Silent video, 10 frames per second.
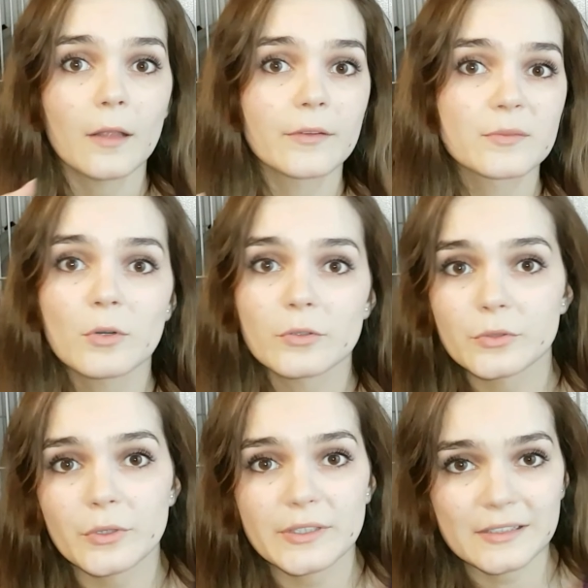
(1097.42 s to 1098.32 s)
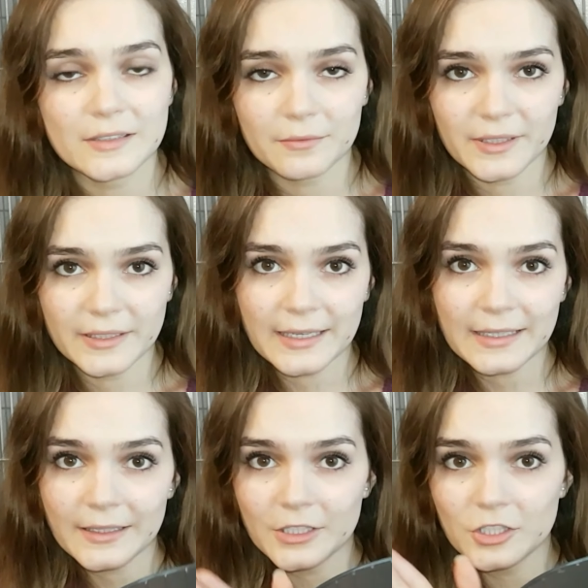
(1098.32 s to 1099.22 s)
small toys and stuff like
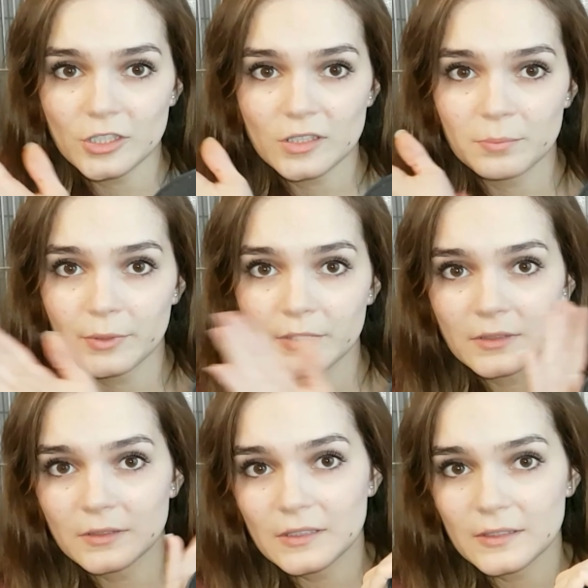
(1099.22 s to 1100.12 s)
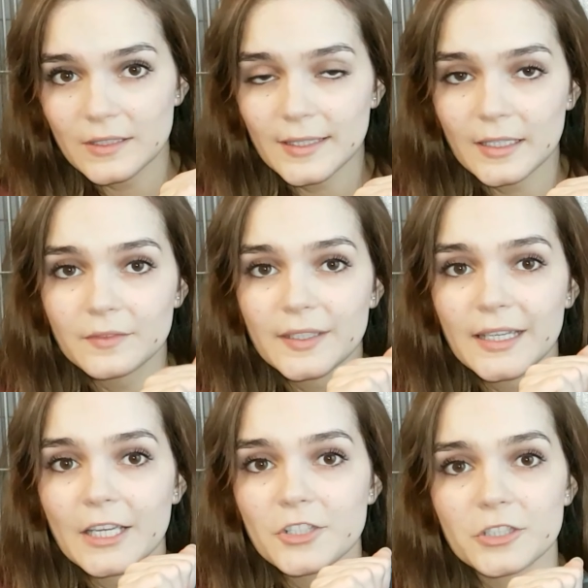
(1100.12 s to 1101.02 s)
that and just put this inside of the
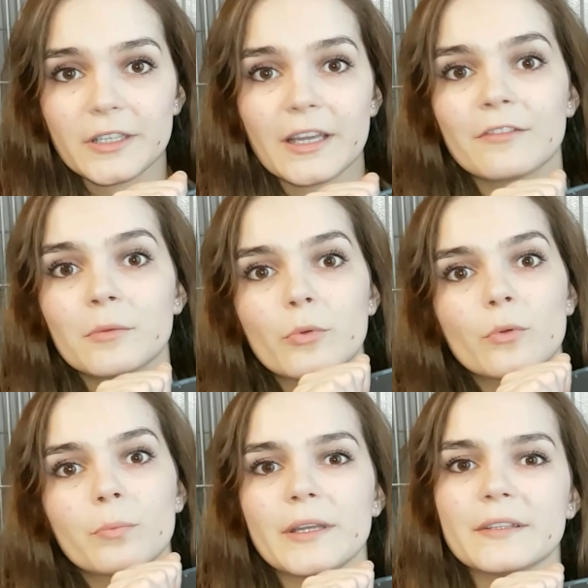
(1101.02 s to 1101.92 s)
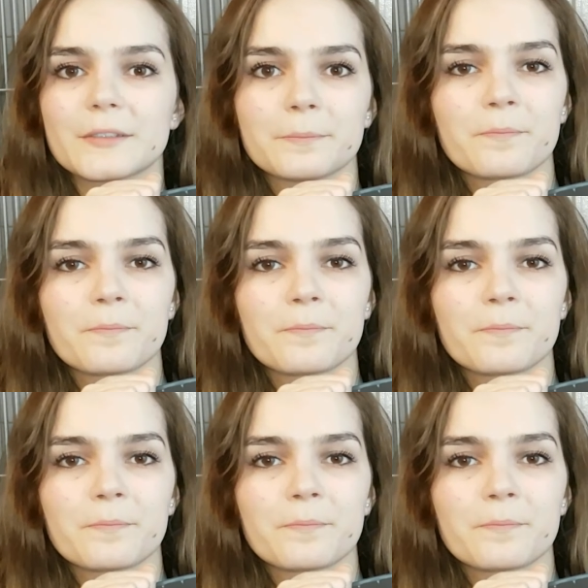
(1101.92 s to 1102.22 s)
cage and they have a ball pit.